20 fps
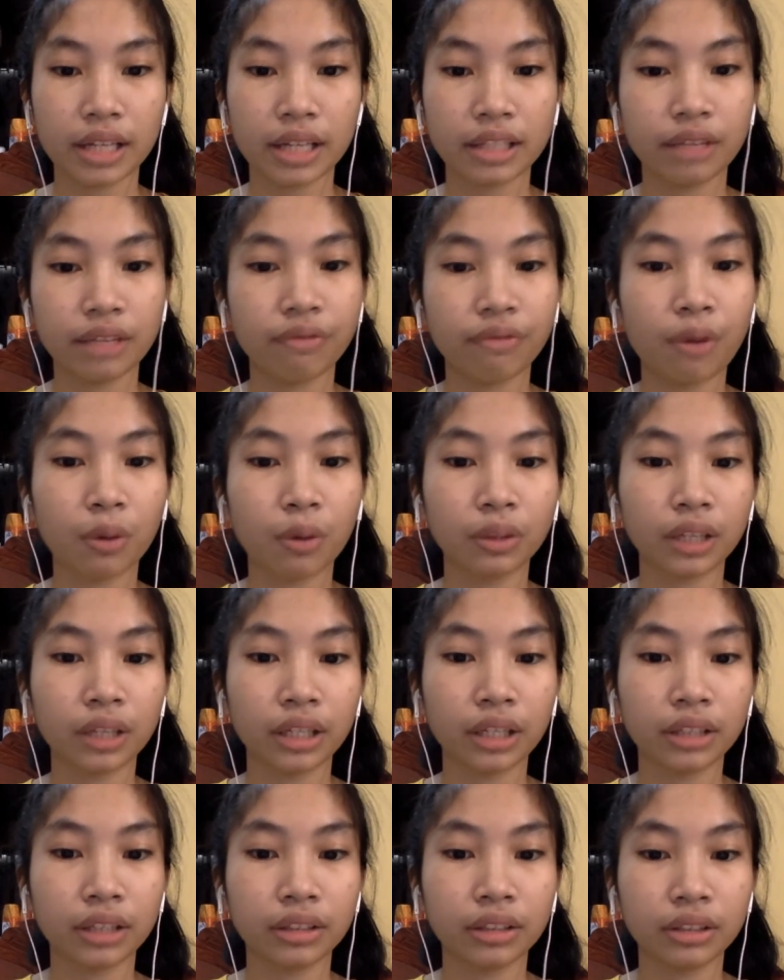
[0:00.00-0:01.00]

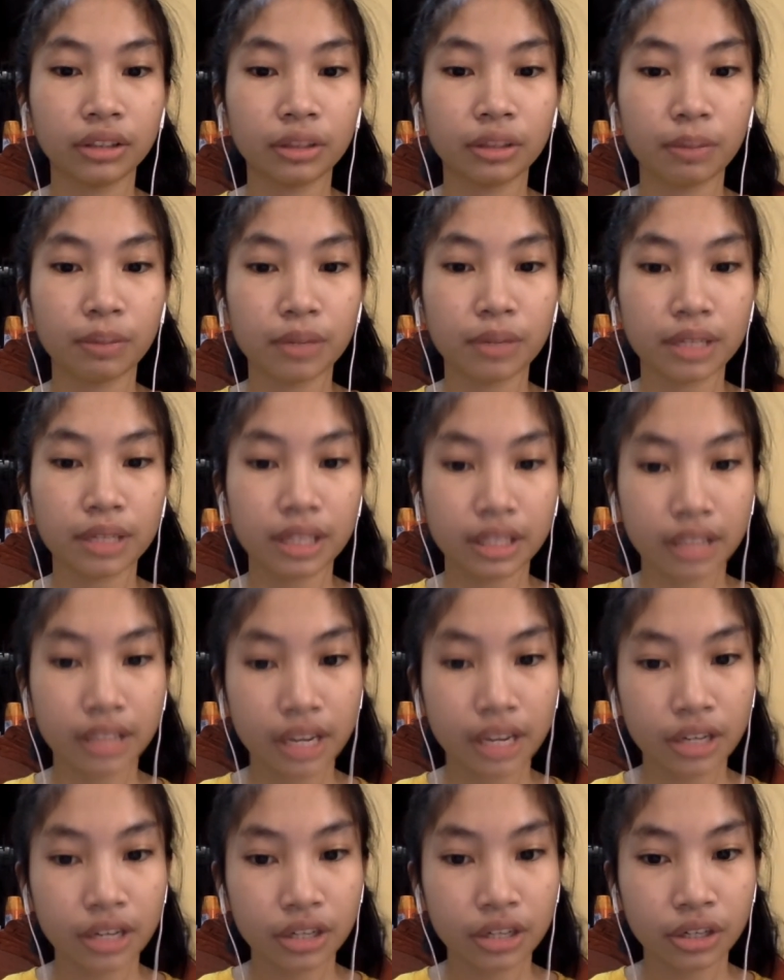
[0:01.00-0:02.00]
devoted to the
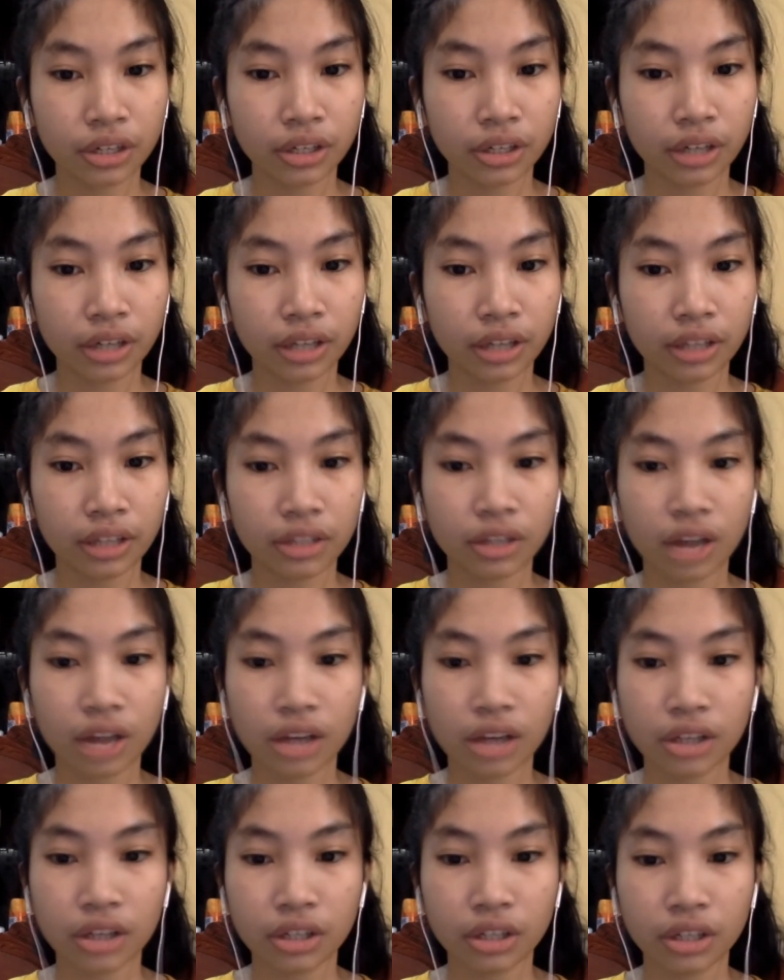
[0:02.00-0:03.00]
presentation and
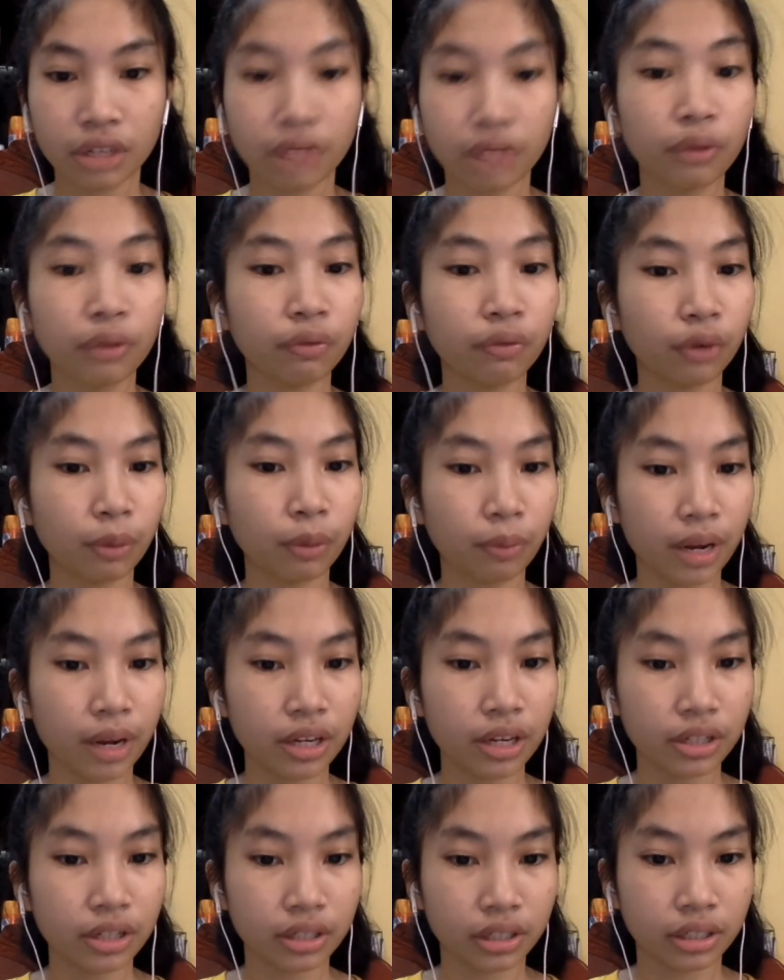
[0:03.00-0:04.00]
discussion of
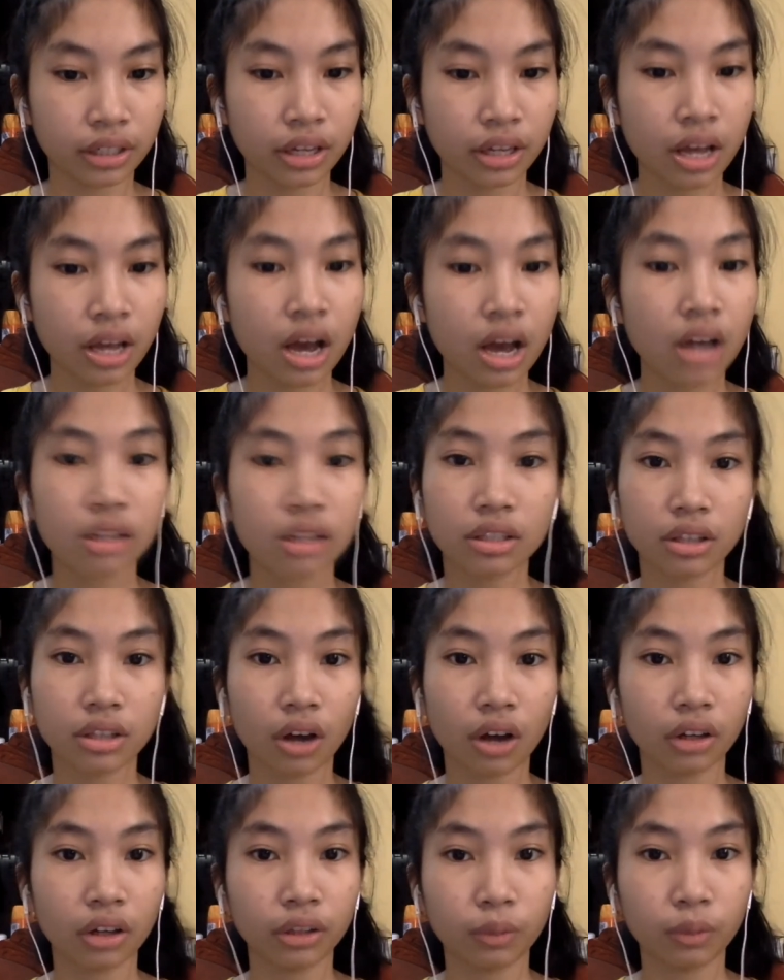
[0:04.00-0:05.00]
information on
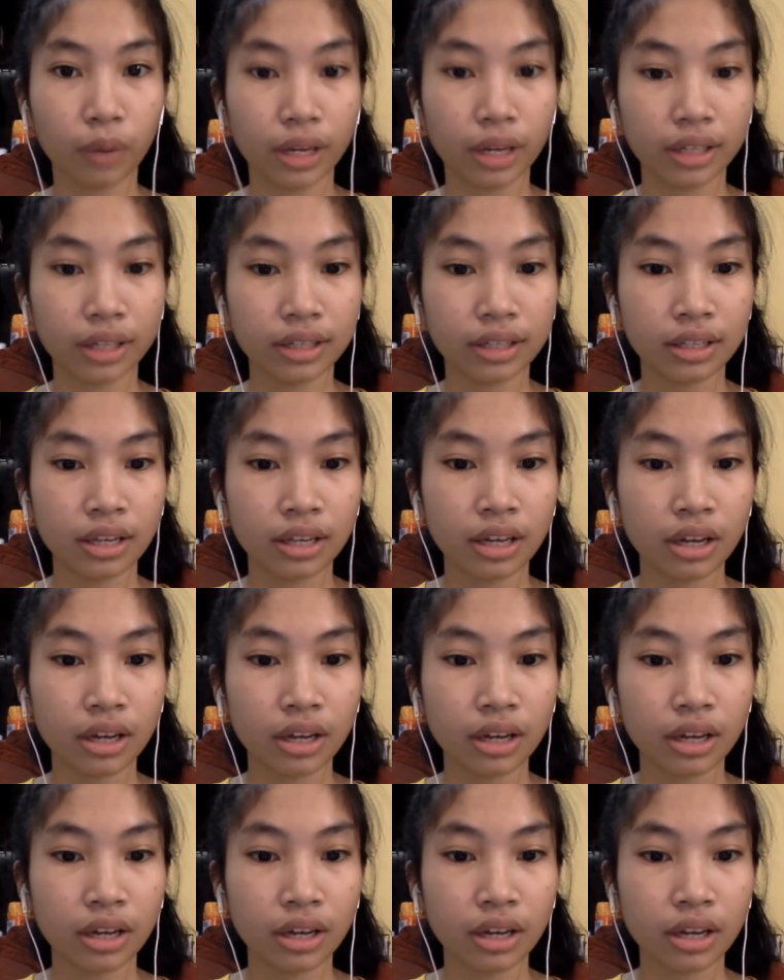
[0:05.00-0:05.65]
solid waste